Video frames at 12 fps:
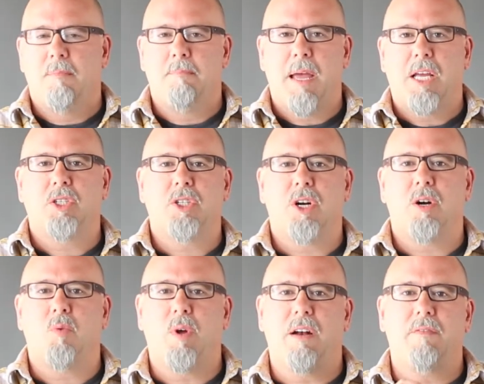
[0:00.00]
make
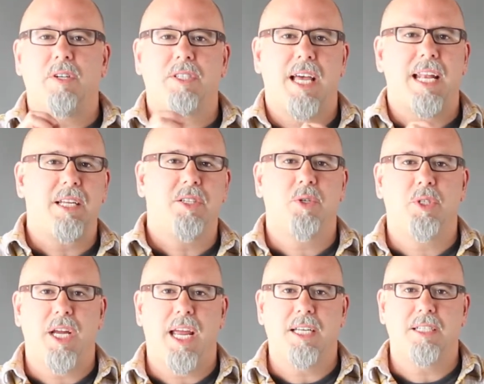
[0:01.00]
sure whatever settings you
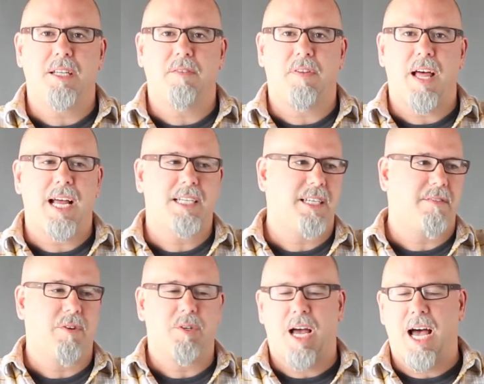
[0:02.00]
changed on the flash, like
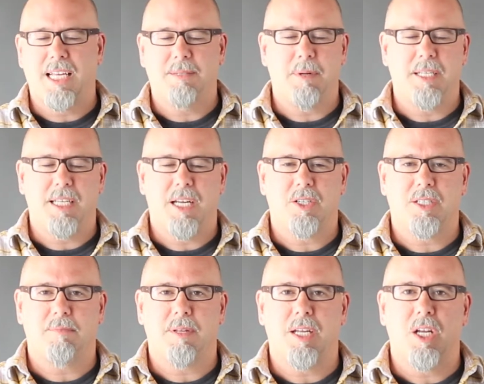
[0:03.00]
if you went to high-speed sync or
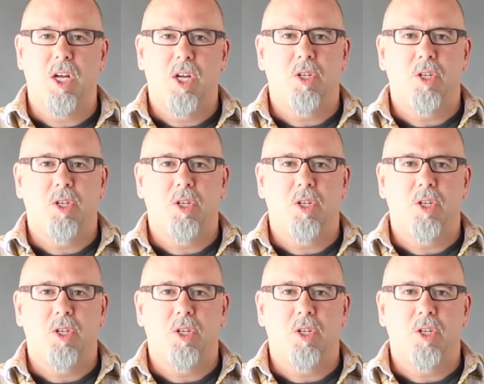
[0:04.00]
something,